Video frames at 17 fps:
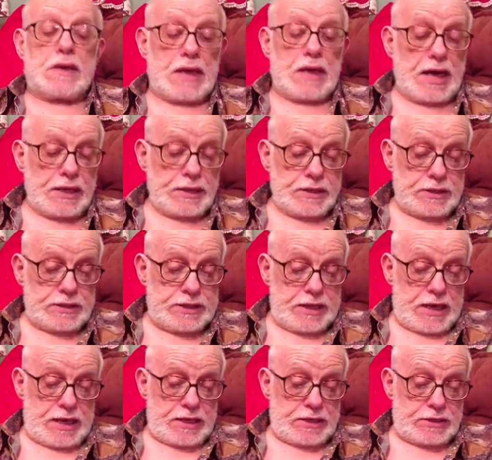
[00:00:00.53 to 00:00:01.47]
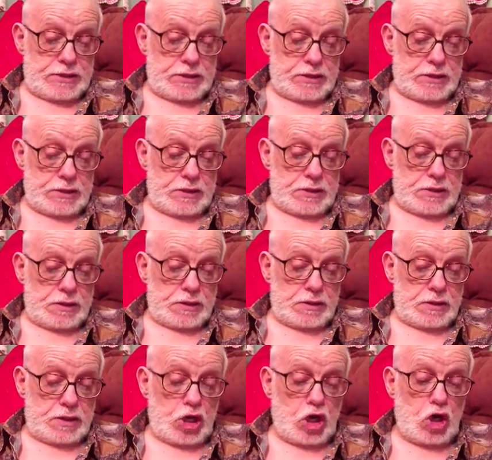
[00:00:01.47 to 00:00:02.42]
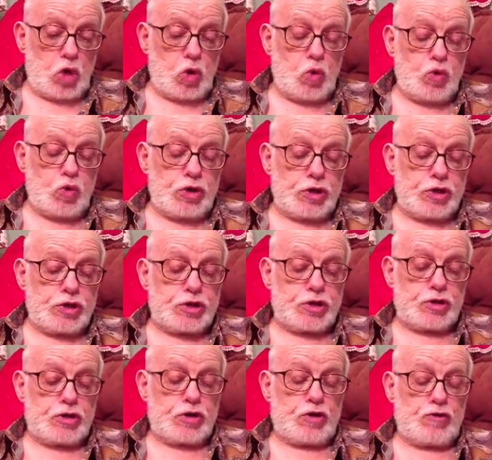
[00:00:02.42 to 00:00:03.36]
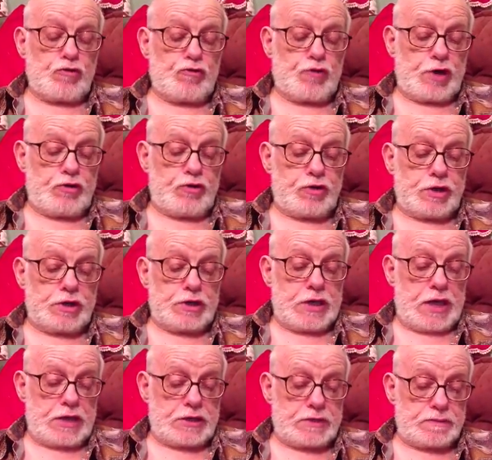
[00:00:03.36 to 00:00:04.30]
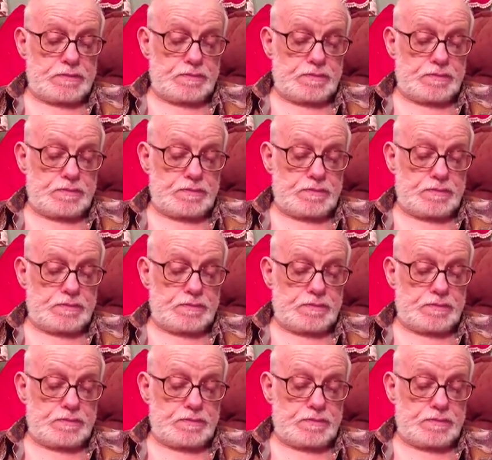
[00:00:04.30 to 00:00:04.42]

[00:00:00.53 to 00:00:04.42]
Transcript: Alan Tate, Ode to the Confederate Dead.